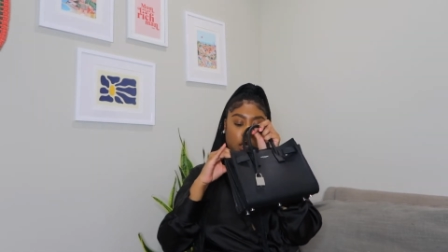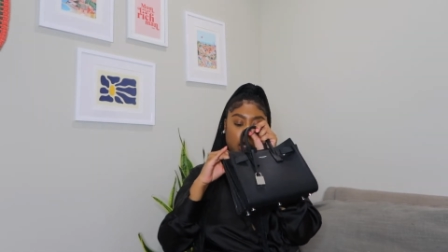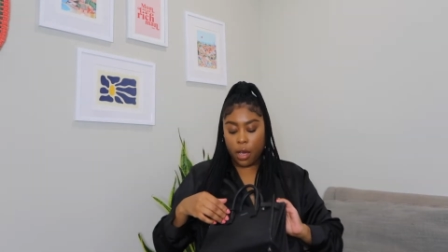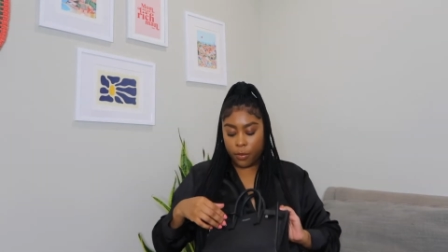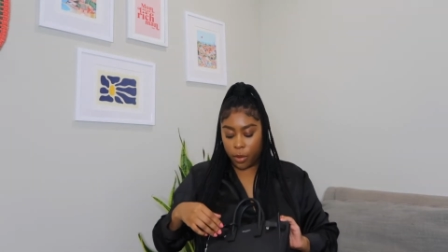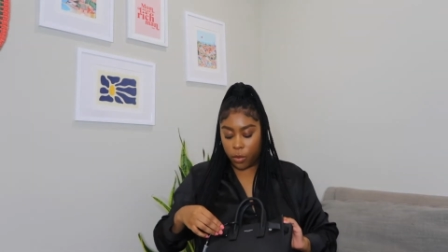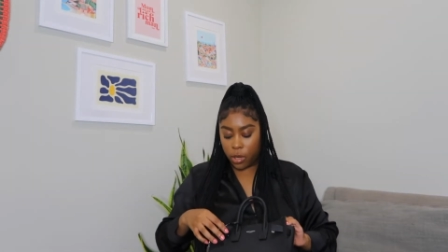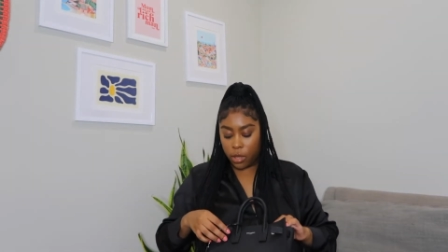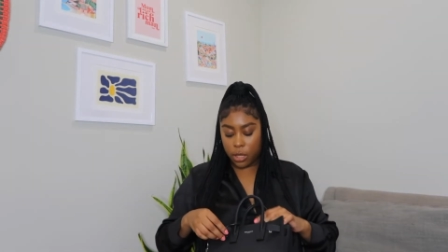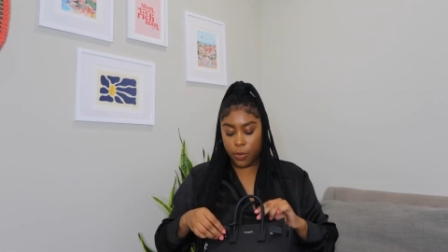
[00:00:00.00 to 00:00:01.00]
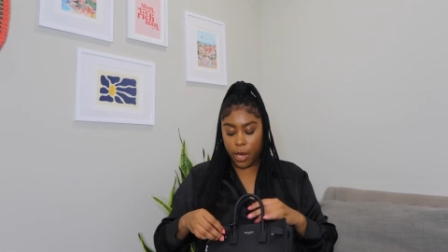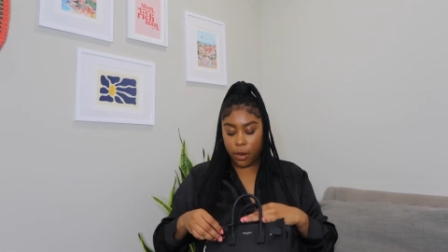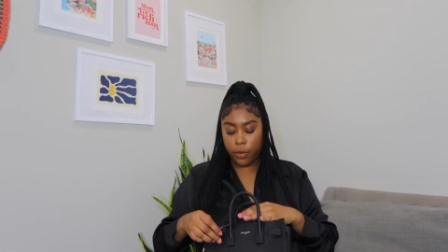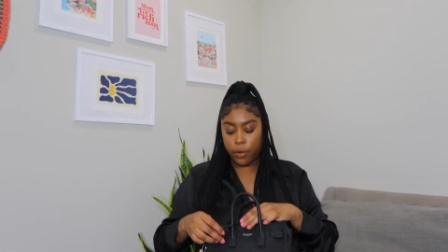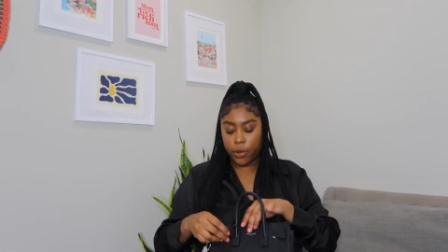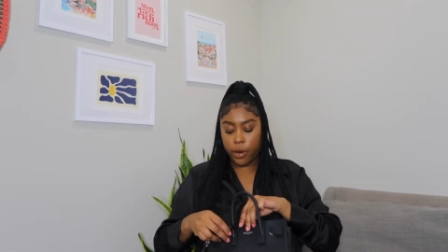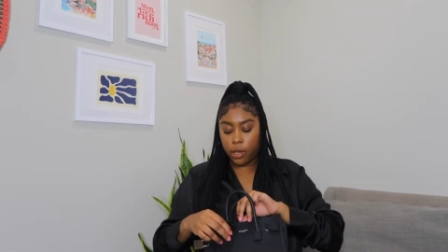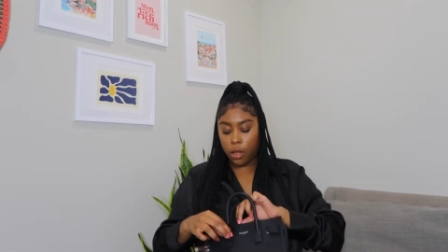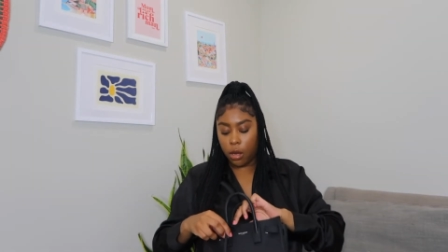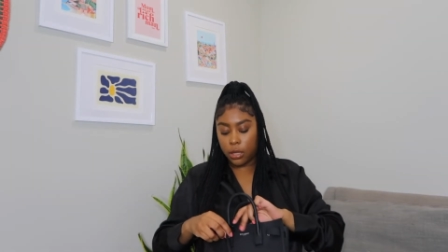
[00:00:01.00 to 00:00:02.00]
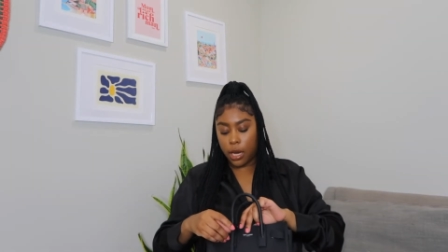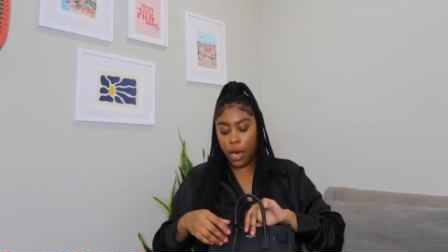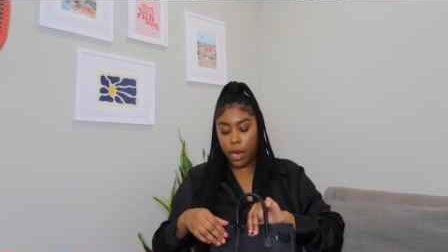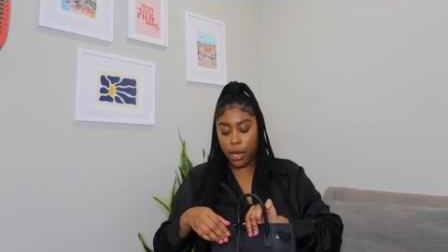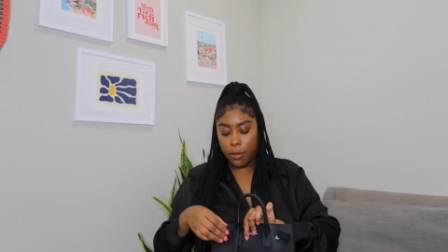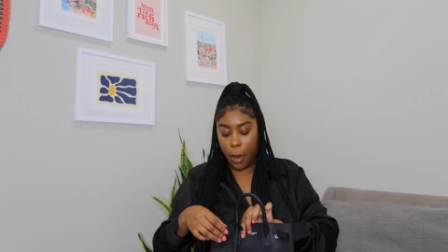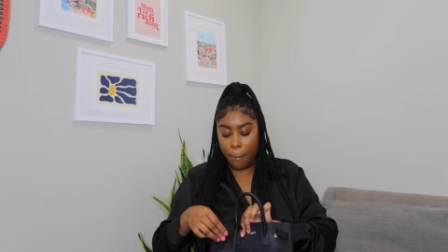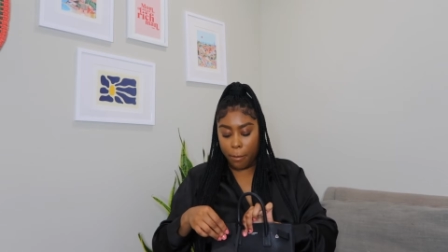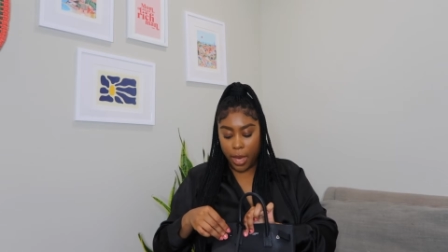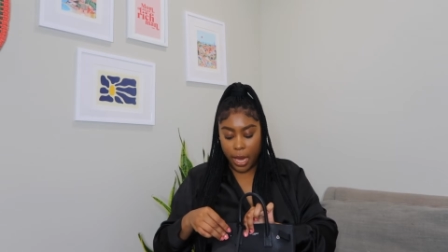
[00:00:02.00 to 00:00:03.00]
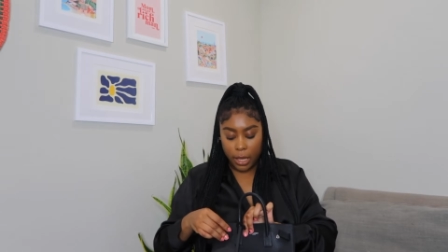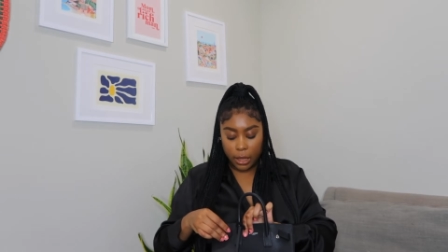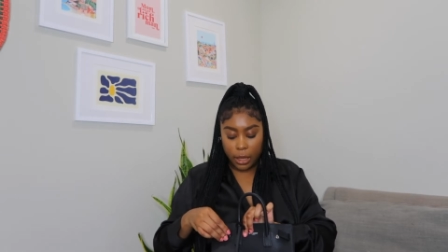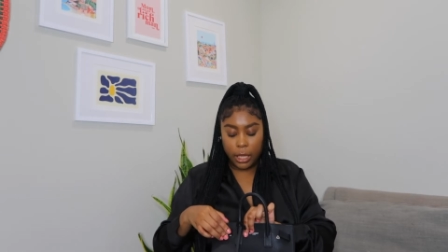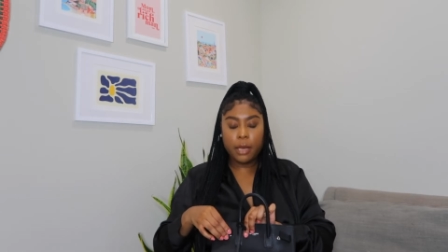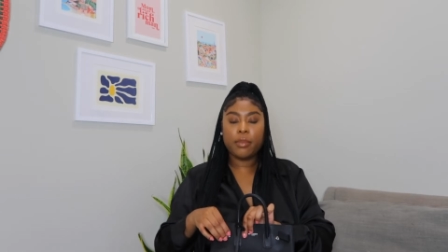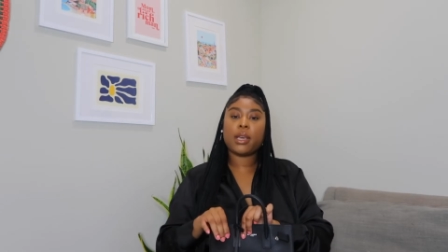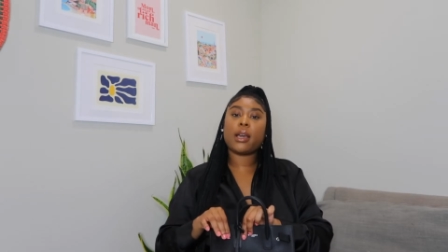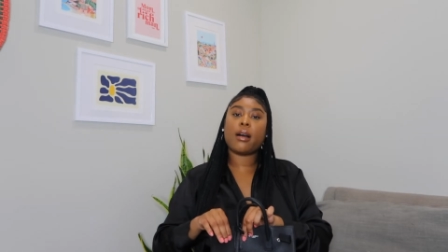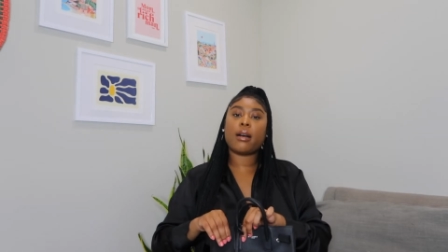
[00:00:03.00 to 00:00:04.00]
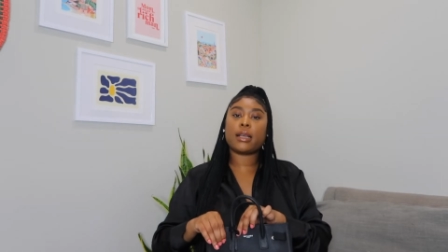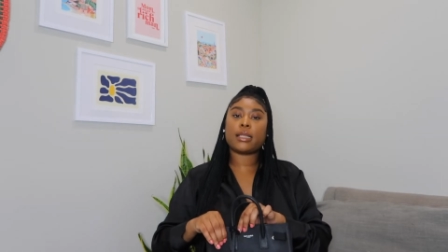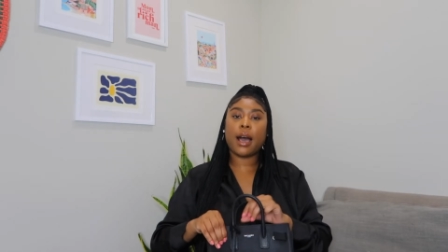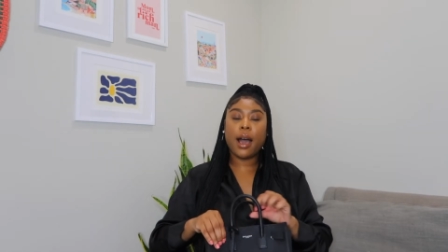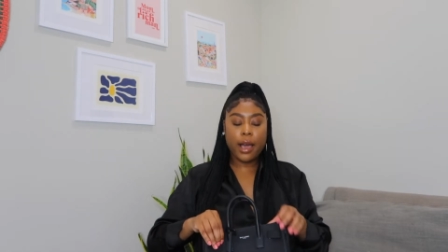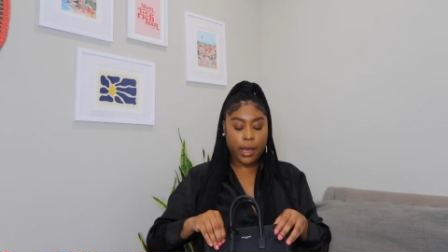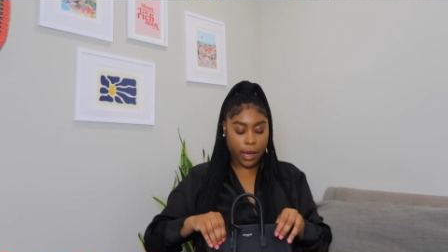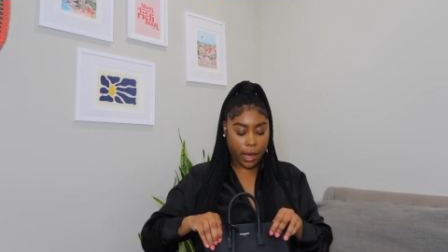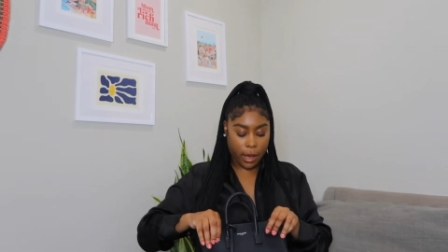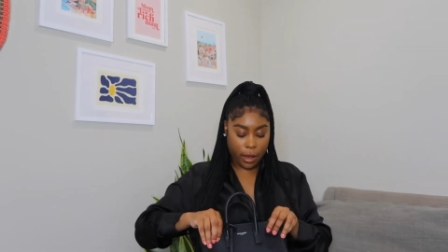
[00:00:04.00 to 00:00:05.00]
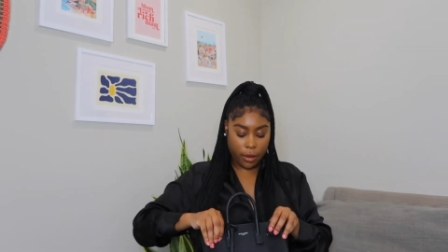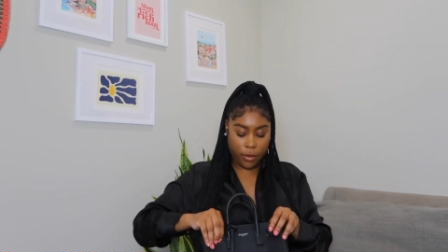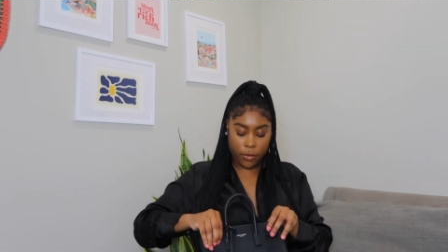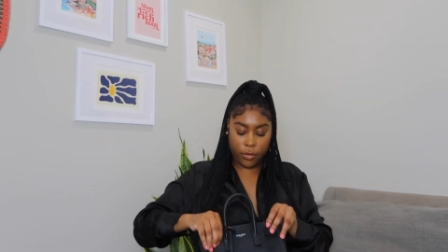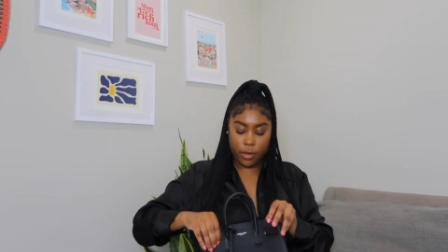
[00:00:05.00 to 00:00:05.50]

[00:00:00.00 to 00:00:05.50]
I've been wanting this bag for a very long time, mainly because I have